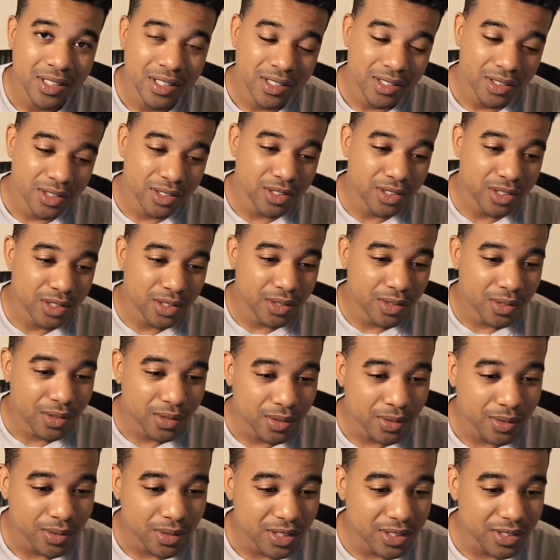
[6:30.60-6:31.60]

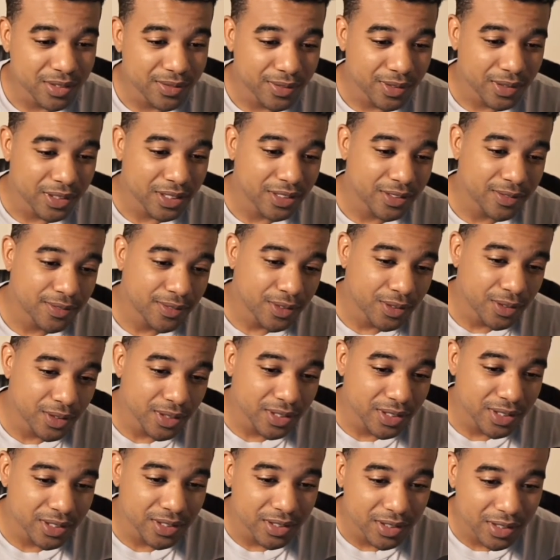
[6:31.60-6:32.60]
So let's fast
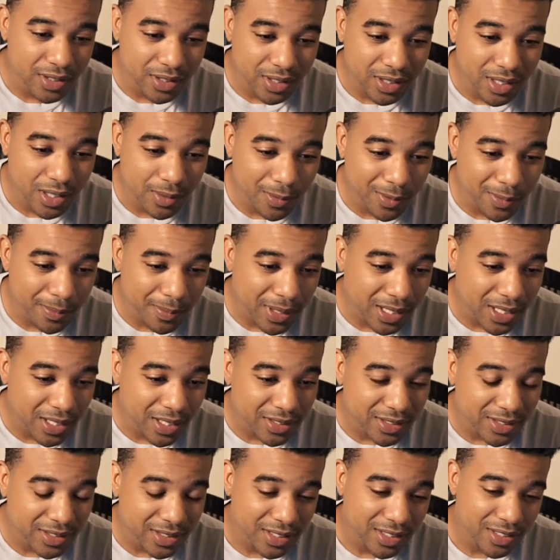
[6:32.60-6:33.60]
forward to a couple
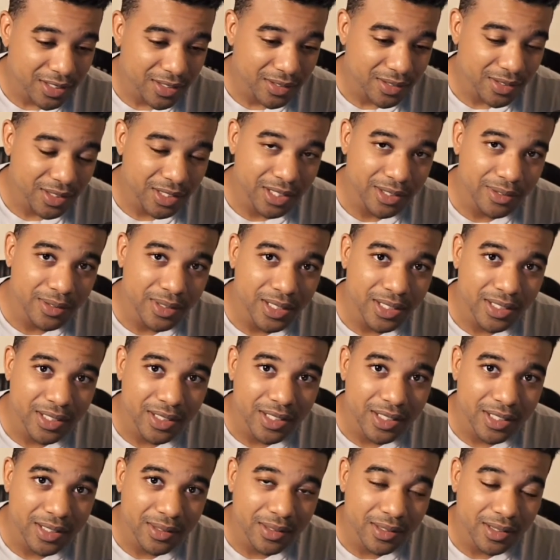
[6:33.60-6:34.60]
mods now. Ain't really
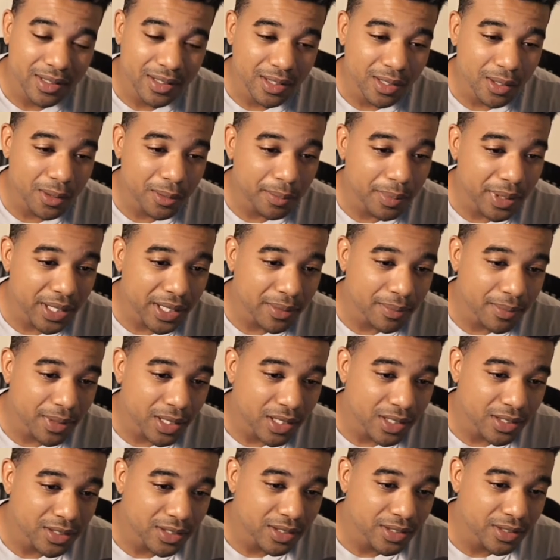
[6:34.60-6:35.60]
did no big
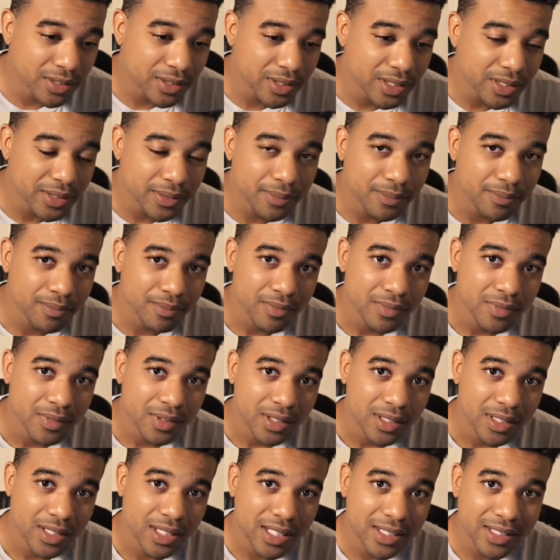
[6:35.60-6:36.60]
mods to it.
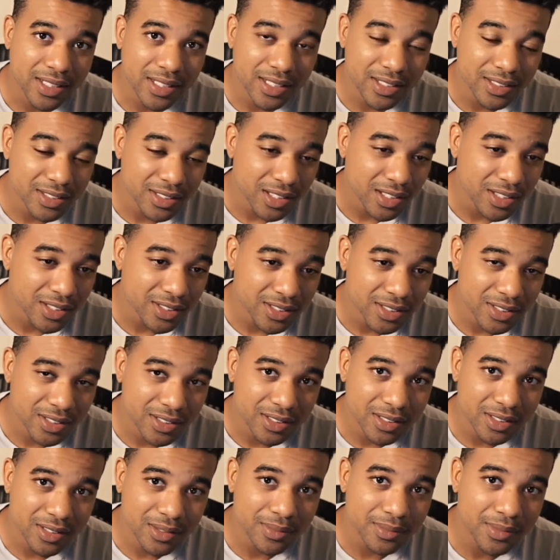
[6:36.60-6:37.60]
Got the exhaust
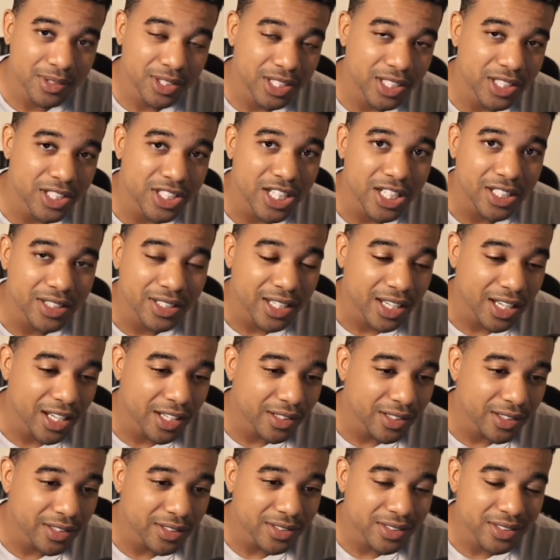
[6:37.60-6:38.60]
system, change out the
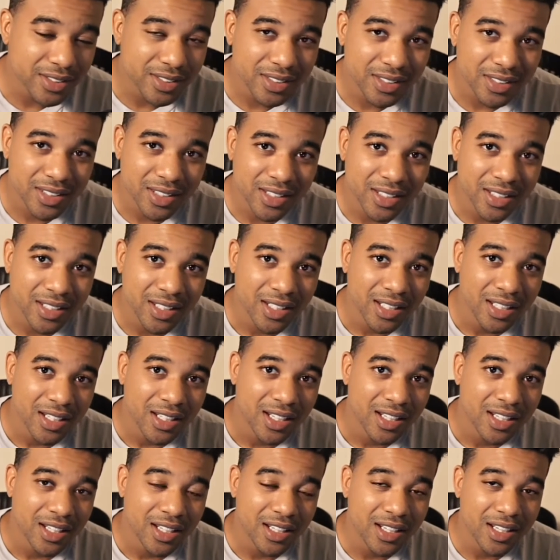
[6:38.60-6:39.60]
headers.
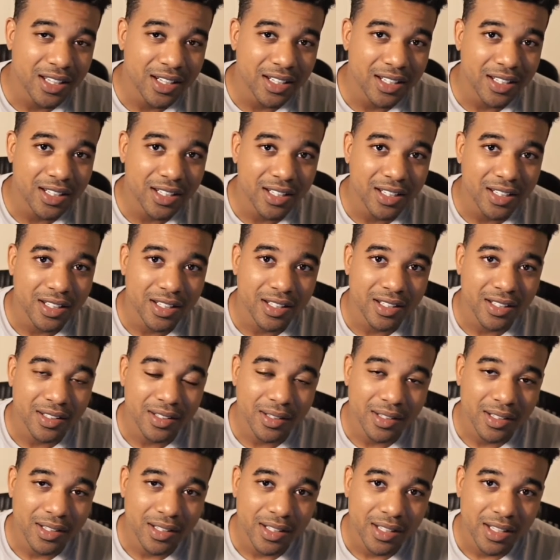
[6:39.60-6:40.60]
Got a
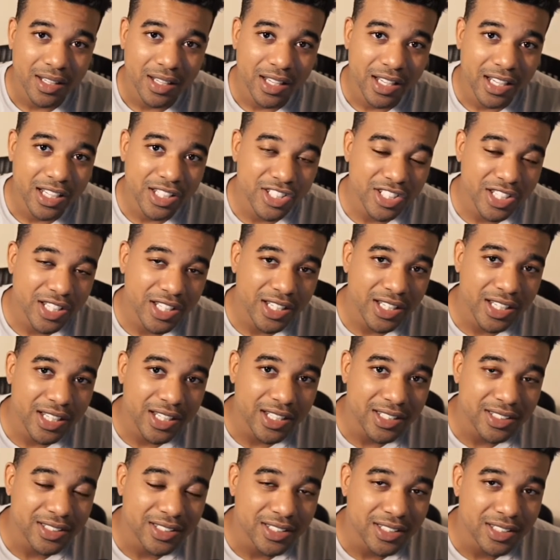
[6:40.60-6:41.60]

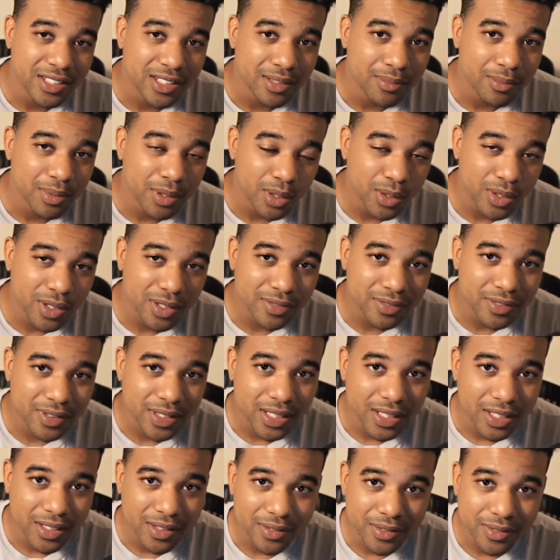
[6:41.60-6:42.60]
HKS blow off
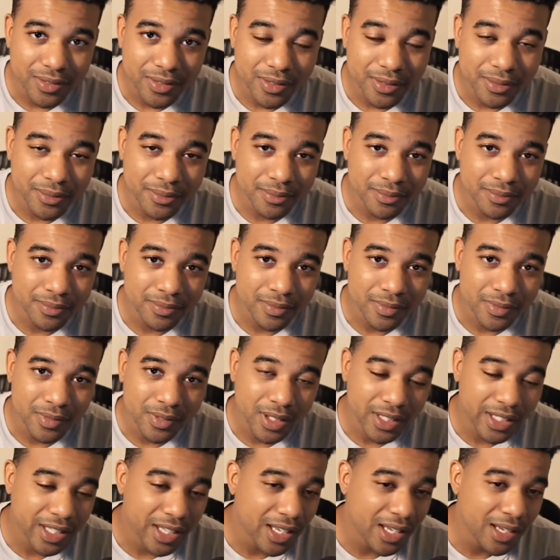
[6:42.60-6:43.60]
valve.
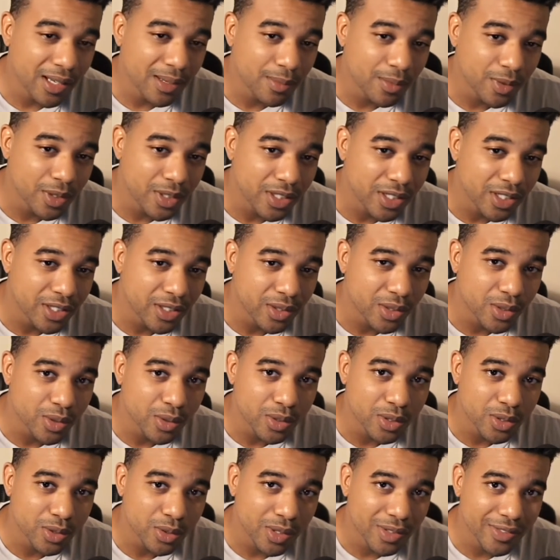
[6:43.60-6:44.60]
It came with an
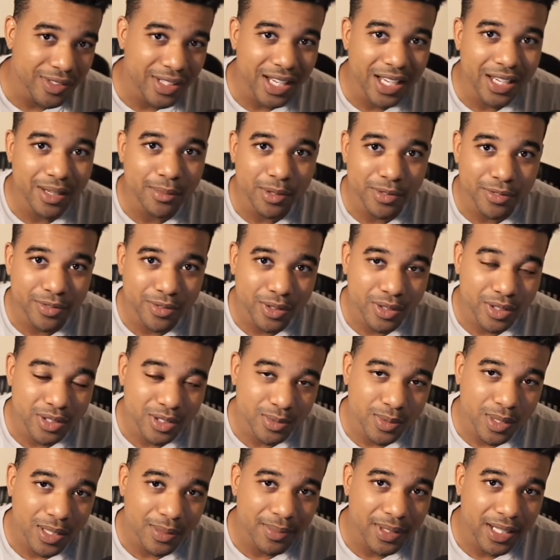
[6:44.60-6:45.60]
intercooler. Whoever had it before
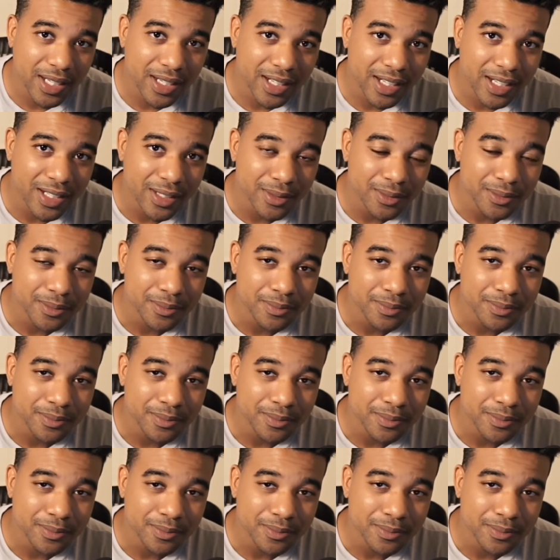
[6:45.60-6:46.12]
swapped that out.